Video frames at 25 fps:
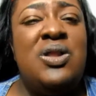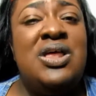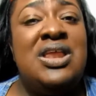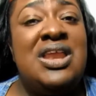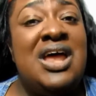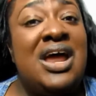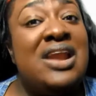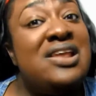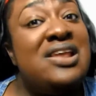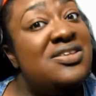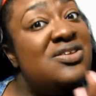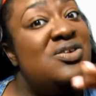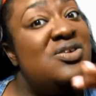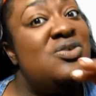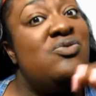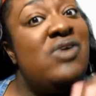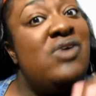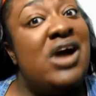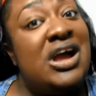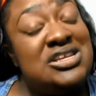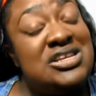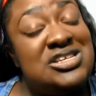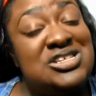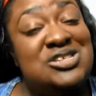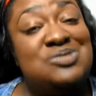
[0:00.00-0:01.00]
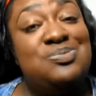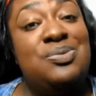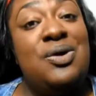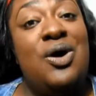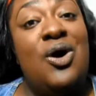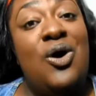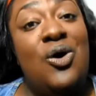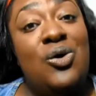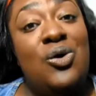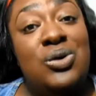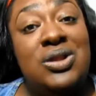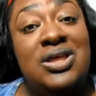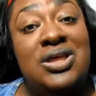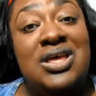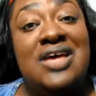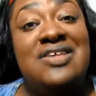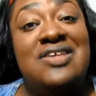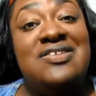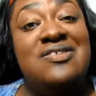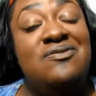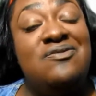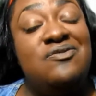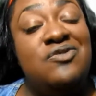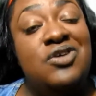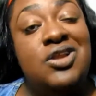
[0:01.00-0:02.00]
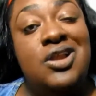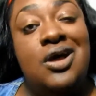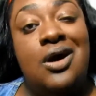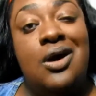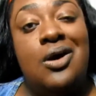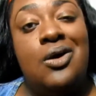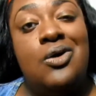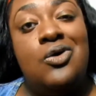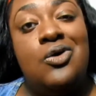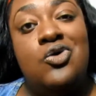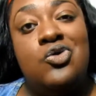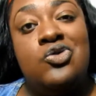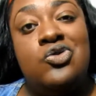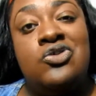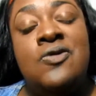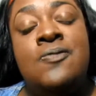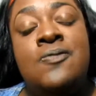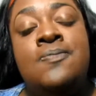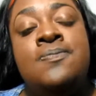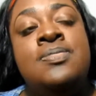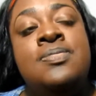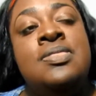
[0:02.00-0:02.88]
not as in righteous, but holy as in full of holes.